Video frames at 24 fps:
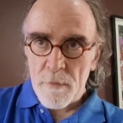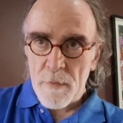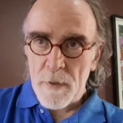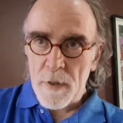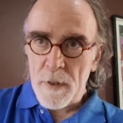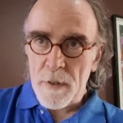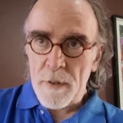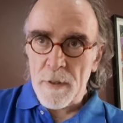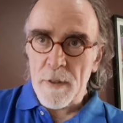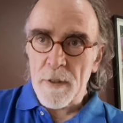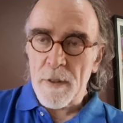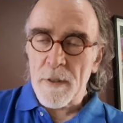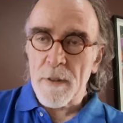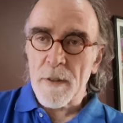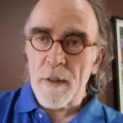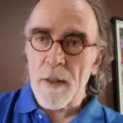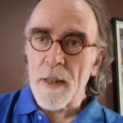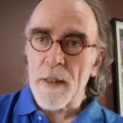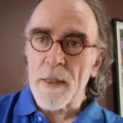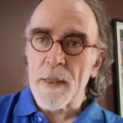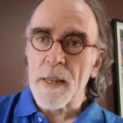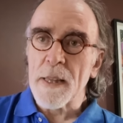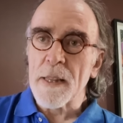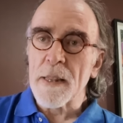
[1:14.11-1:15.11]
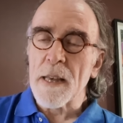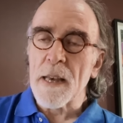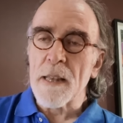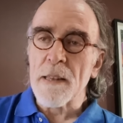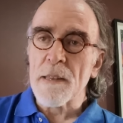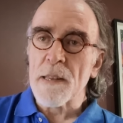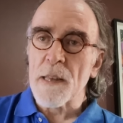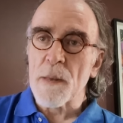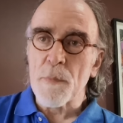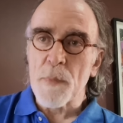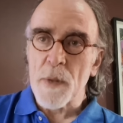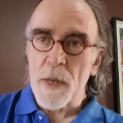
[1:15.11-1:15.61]
And I think
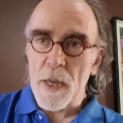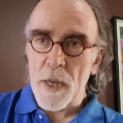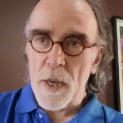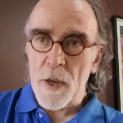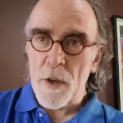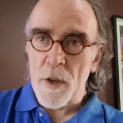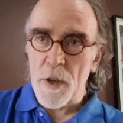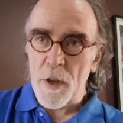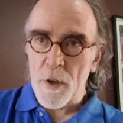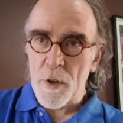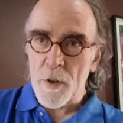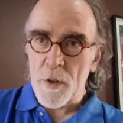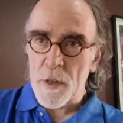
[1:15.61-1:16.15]
that's something going